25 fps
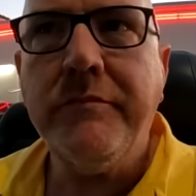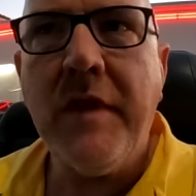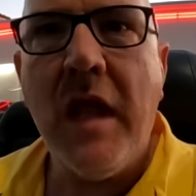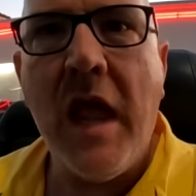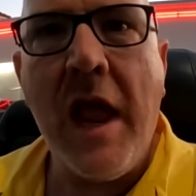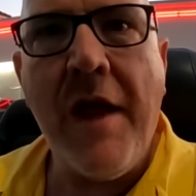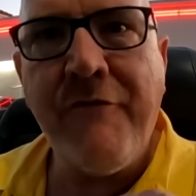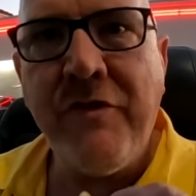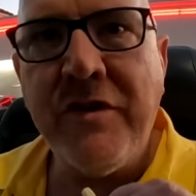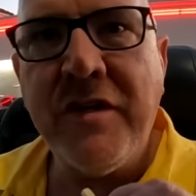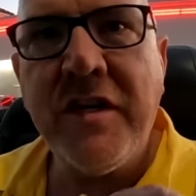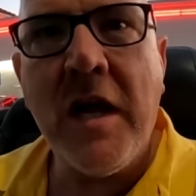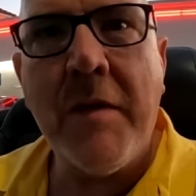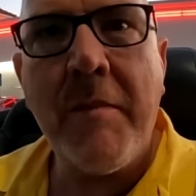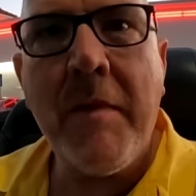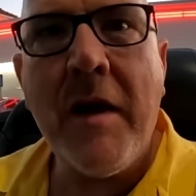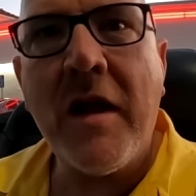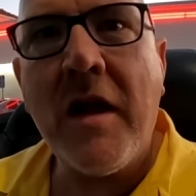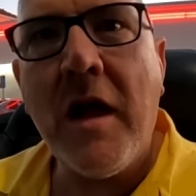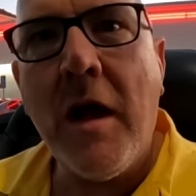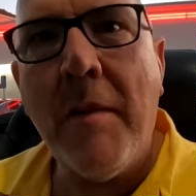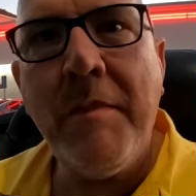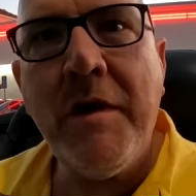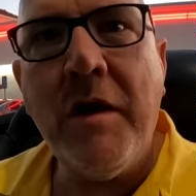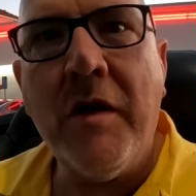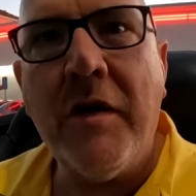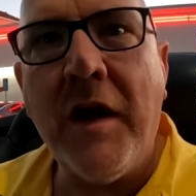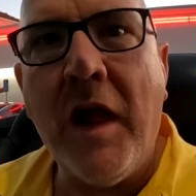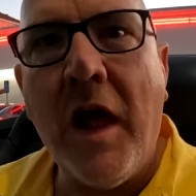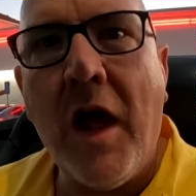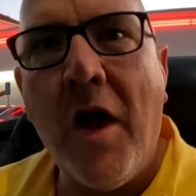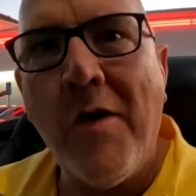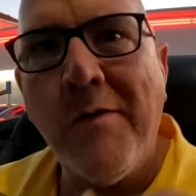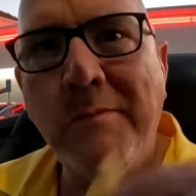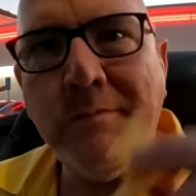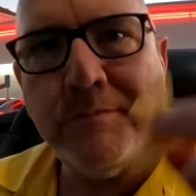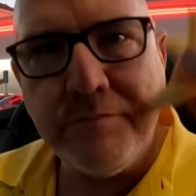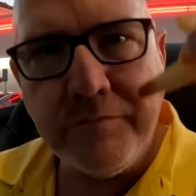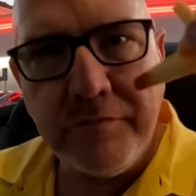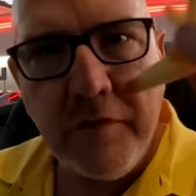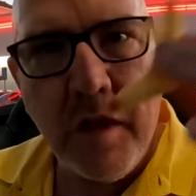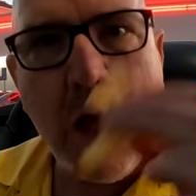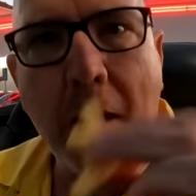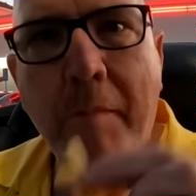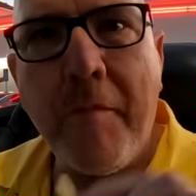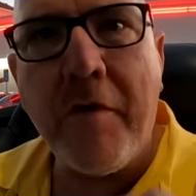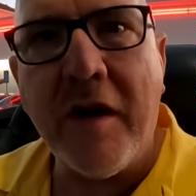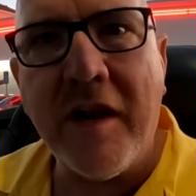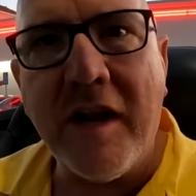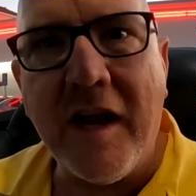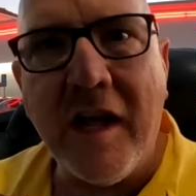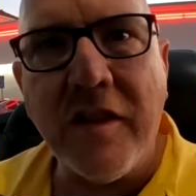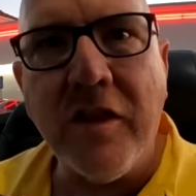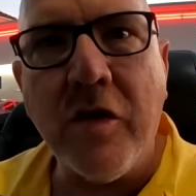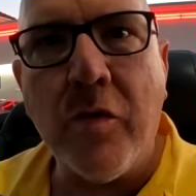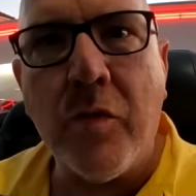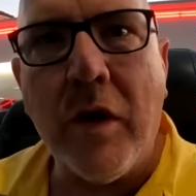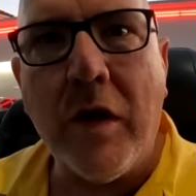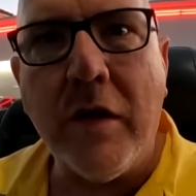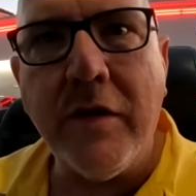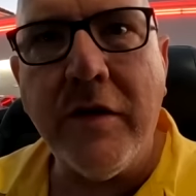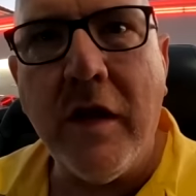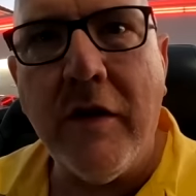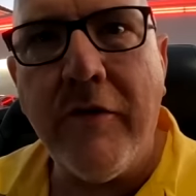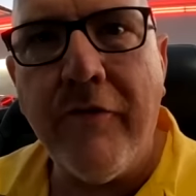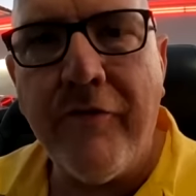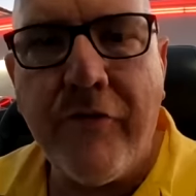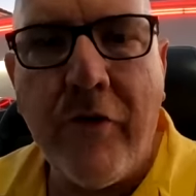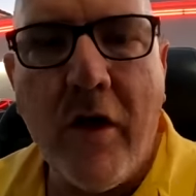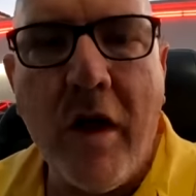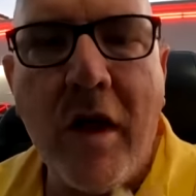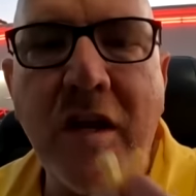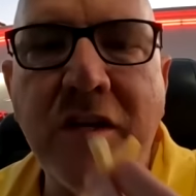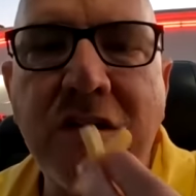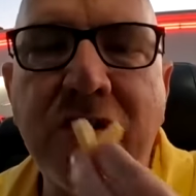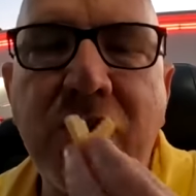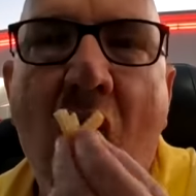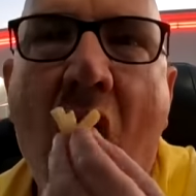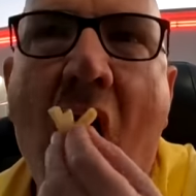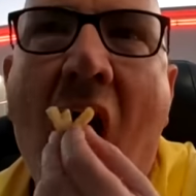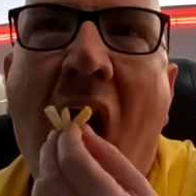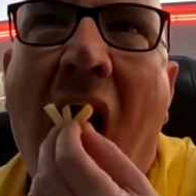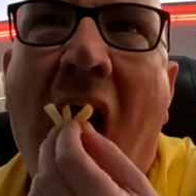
Every time I come here now, I'm gonna get the well done fries.